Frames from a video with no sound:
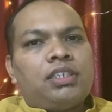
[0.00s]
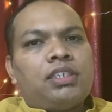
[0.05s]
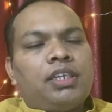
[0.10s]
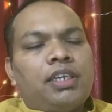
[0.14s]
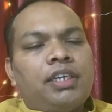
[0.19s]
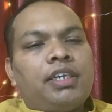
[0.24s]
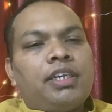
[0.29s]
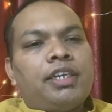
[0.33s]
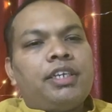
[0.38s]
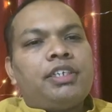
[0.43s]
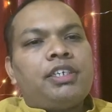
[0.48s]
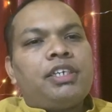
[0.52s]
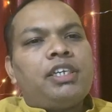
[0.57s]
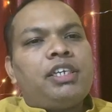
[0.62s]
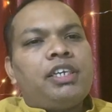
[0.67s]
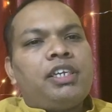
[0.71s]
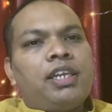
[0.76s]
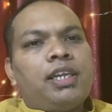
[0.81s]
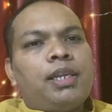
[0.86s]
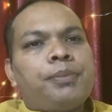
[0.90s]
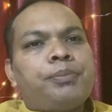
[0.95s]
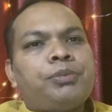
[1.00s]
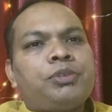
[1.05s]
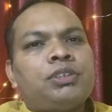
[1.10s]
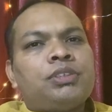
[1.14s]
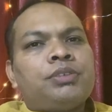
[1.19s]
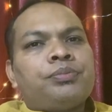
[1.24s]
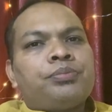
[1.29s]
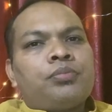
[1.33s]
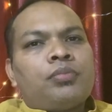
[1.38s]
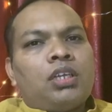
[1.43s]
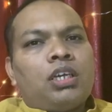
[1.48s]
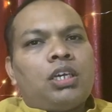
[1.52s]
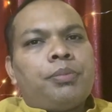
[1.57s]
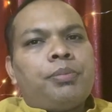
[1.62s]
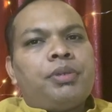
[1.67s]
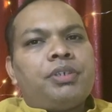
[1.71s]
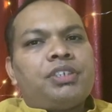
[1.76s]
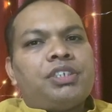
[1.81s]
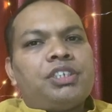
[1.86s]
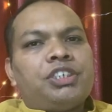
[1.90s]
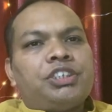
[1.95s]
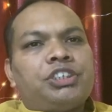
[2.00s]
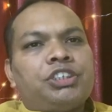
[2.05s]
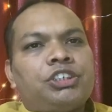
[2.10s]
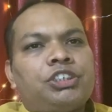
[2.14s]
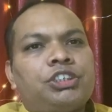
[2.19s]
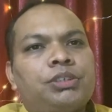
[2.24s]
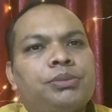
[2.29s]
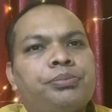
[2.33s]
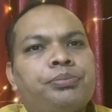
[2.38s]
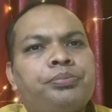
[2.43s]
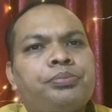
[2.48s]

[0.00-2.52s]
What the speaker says: it really helped her build relationship.